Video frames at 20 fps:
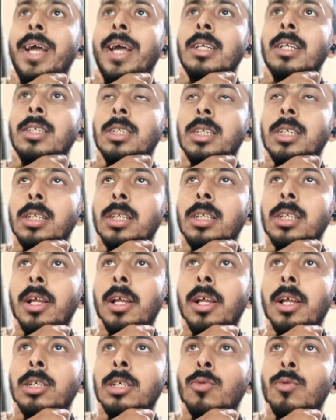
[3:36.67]
So you
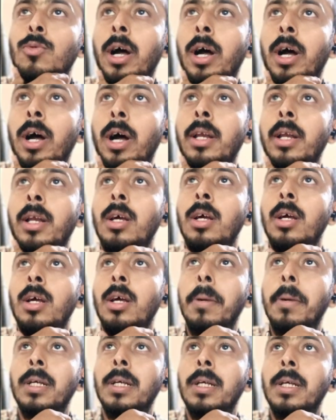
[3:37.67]
can see there is one
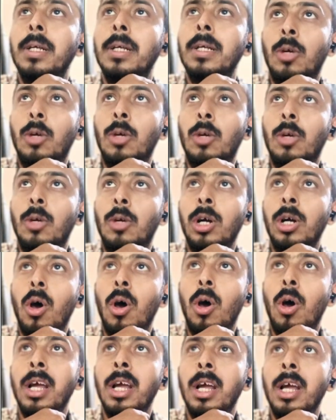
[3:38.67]
VPC
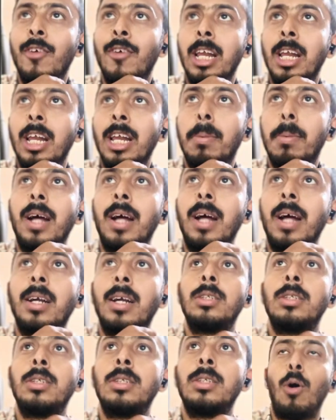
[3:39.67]
network already
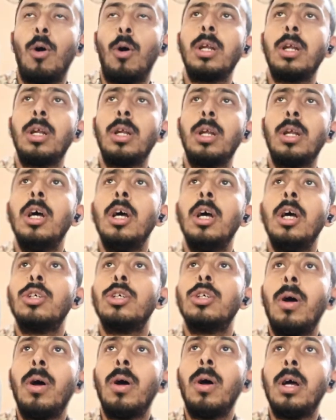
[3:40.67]
available that is default.
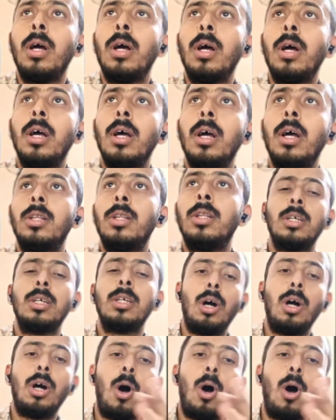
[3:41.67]
So
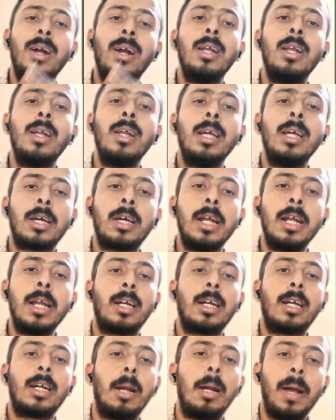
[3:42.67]
this is
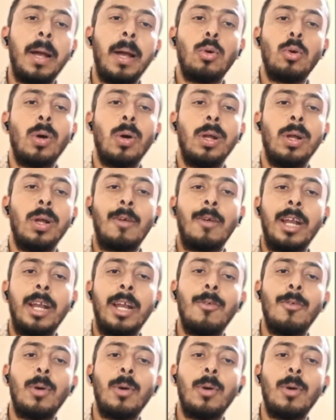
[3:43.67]
already created by Google.